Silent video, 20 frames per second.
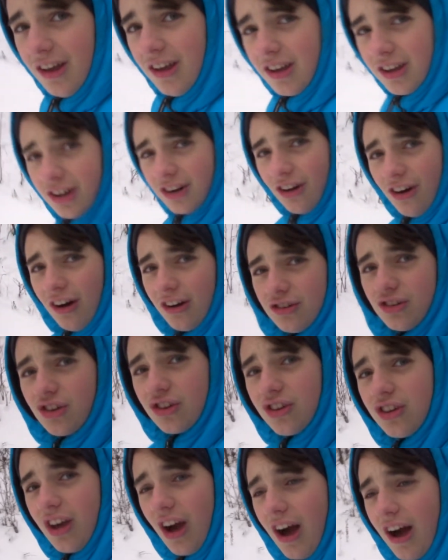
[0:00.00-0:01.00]
You know, I
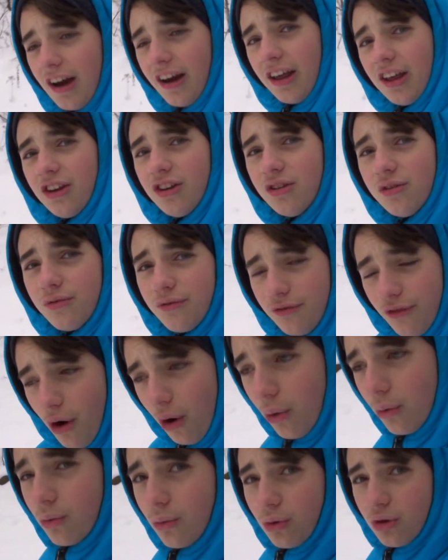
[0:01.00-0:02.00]
just got a new
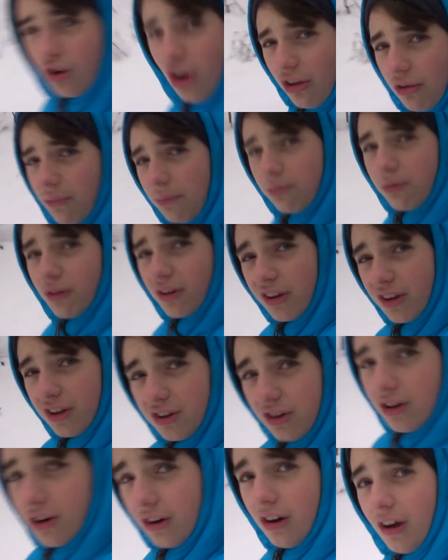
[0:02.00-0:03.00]
phone which has a pretty
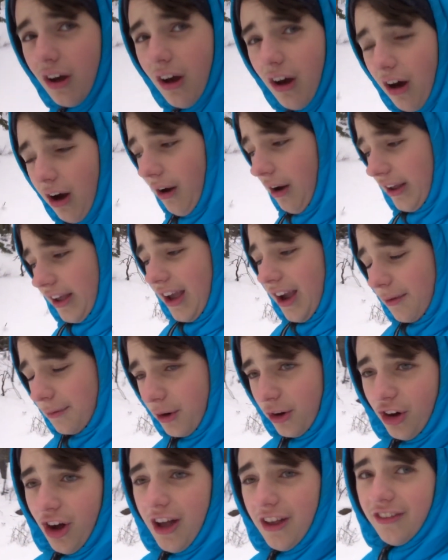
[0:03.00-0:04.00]
good uh,
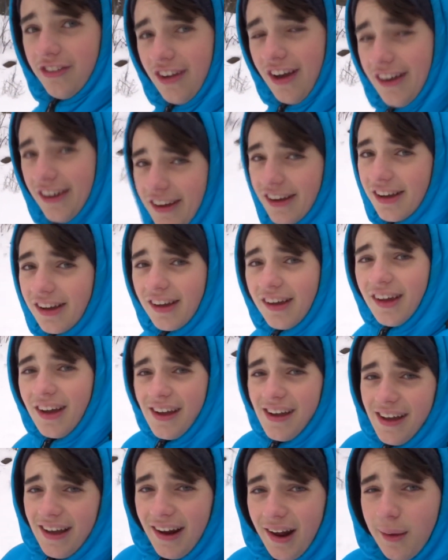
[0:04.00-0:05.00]
camera lens on it,
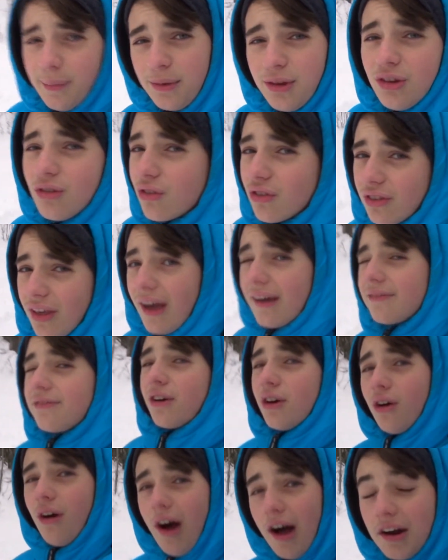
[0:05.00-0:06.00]
and I've been using that for
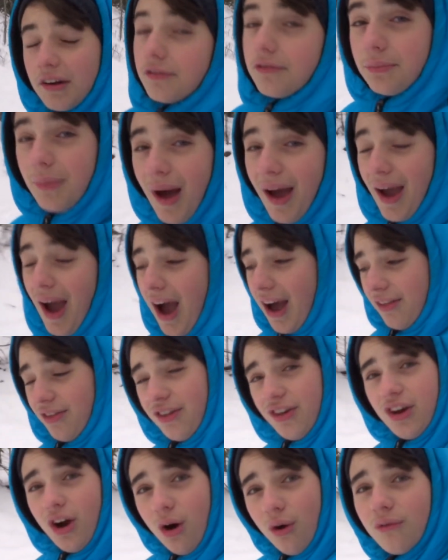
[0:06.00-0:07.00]
a lot of my
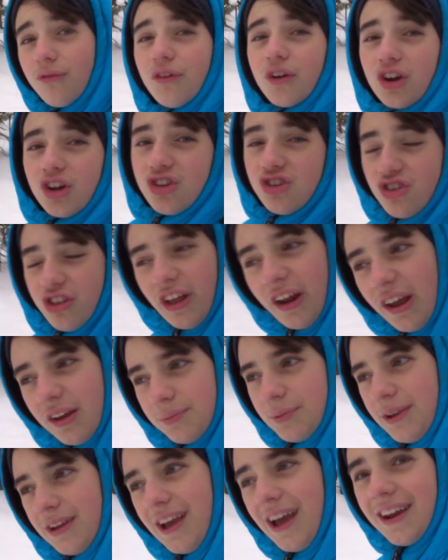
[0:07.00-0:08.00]
on-the-go footage that I've
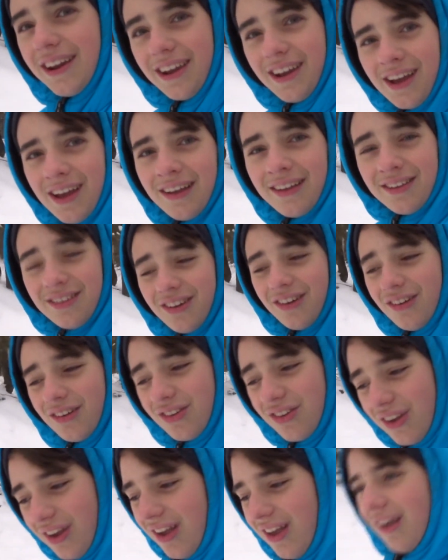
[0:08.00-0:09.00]
been getting, so
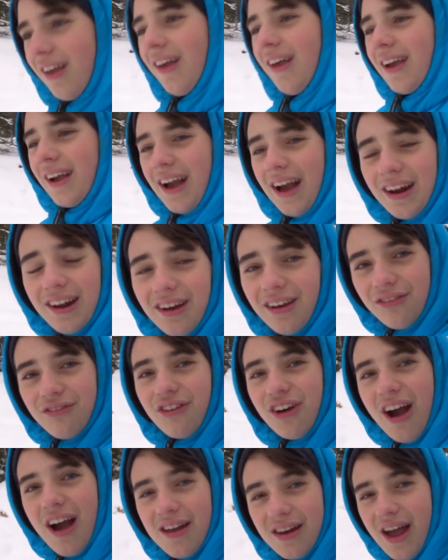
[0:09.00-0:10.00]
it's kind of
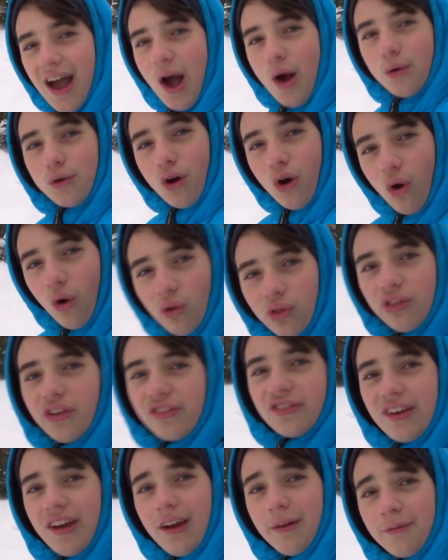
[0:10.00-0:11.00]
forgot how to hold this
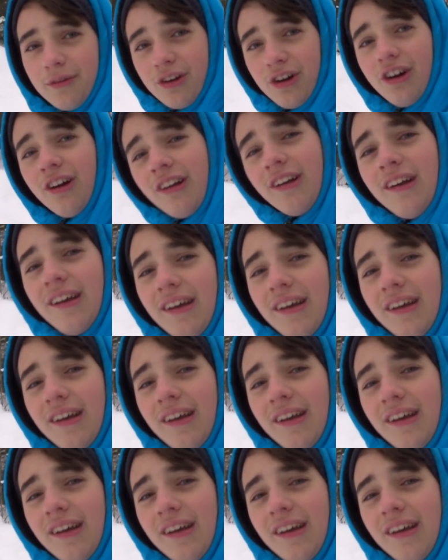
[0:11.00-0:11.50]
camera,